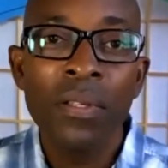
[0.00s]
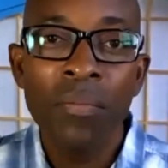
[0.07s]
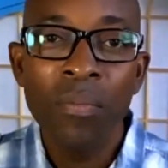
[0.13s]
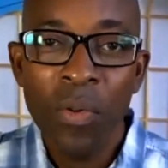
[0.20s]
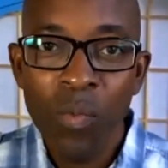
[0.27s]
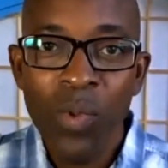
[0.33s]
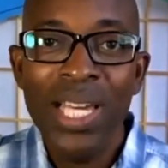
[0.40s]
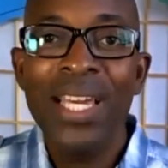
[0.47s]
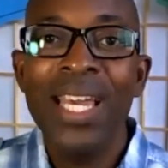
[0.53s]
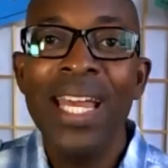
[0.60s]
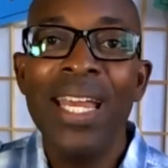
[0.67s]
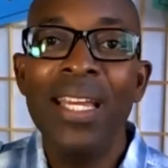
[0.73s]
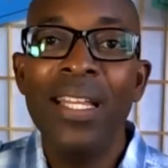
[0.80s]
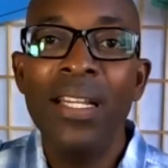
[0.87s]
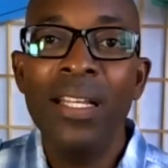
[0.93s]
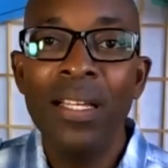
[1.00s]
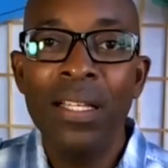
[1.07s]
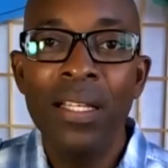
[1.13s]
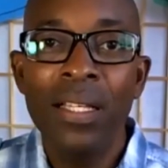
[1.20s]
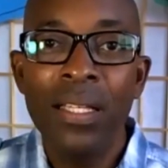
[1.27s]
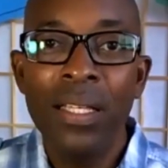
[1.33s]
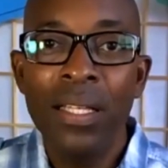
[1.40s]
but we can
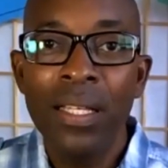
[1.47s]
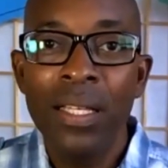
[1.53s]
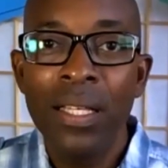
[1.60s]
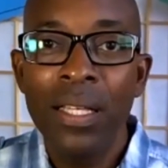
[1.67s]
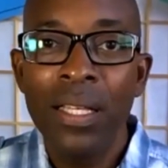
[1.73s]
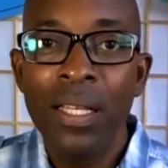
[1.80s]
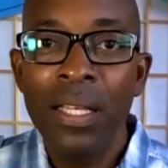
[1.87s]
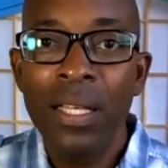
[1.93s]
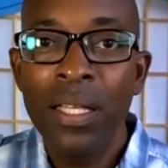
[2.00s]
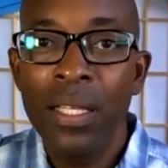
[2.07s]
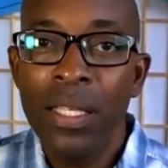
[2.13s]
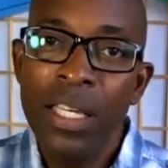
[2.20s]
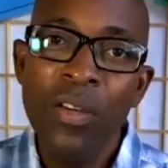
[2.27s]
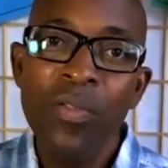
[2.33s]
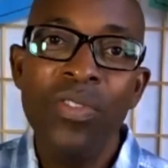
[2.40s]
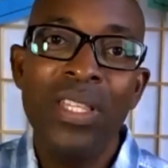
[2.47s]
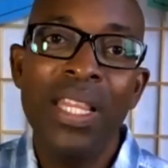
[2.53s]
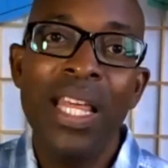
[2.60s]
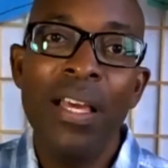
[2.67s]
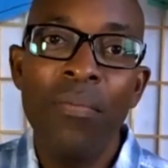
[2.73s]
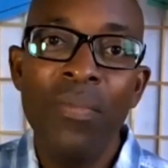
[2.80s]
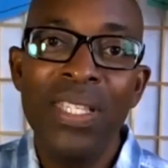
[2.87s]
use
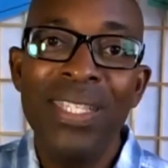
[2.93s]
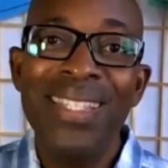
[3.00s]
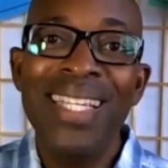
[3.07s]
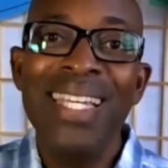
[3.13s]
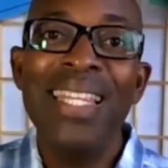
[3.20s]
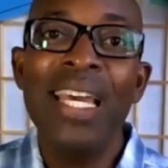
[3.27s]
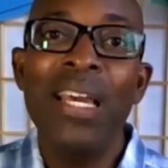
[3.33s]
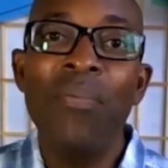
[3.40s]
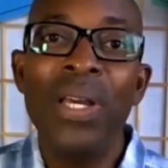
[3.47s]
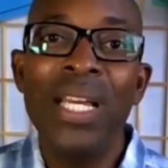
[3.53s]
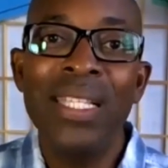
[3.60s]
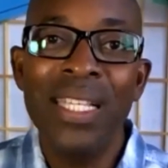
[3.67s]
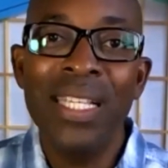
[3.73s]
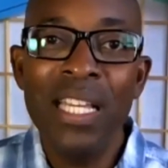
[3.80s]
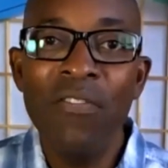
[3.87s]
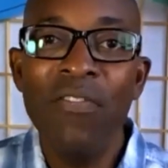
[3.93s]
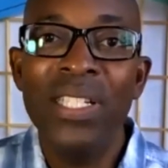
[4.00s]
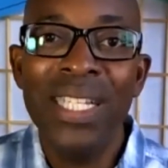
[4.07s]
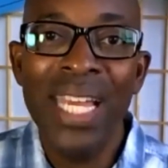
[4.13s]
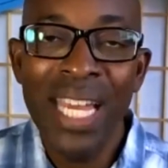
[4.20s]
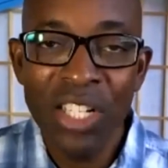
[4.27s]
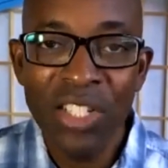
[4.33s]
them, see them as
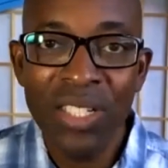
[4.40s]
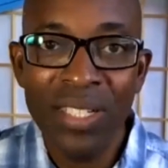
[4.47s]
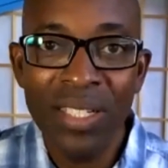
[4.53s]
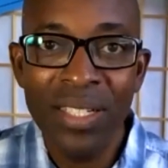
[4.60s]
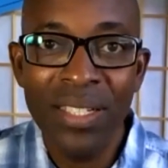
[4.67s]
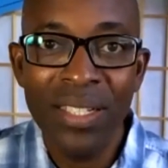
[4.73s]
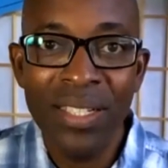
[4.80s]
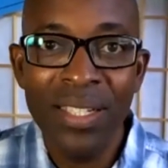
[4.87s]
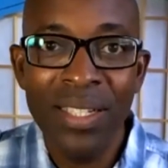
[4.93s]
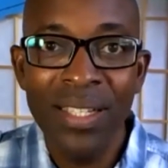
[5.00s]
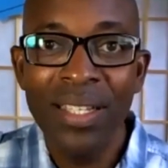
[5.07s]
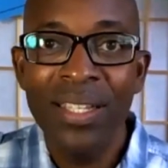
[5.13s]
invitations